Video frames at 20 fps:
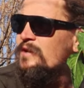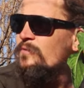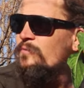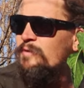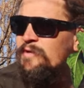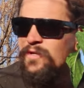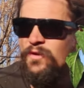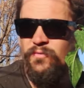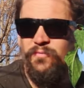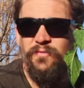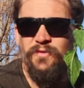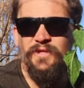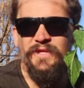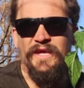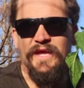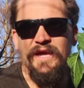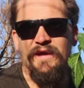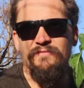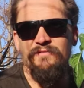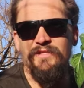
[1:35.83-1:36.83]
We don't really
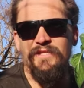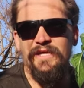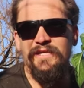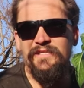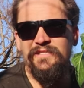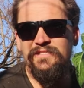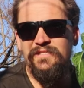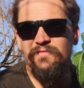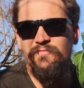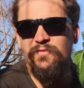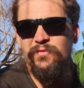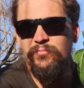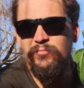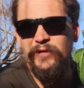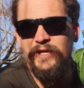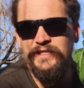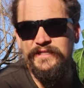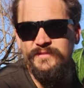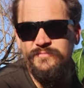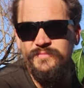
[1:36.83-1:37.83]
have a lot of stuff we
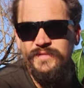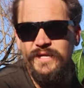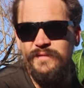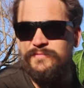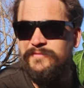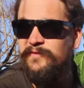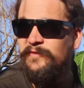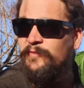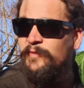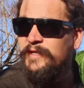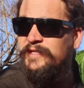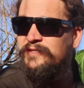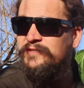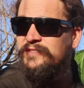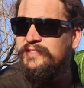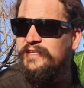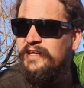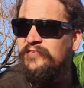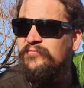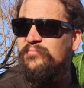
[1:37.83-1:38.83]
plant sometimes for the winter
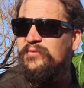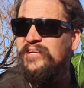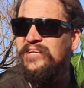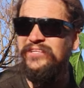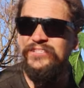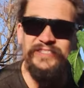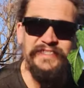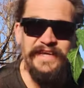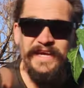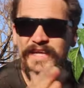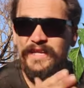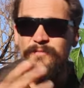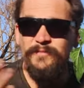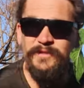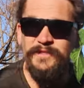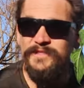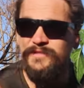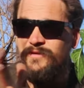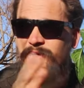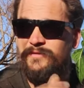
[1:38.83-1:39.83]
stuff because the
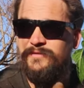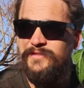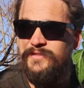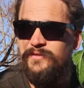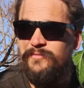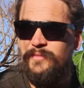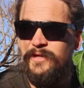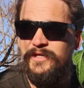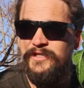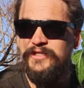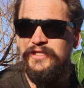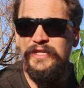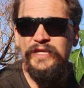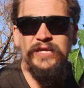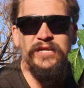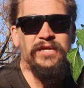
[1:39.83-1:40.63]
animals are out so much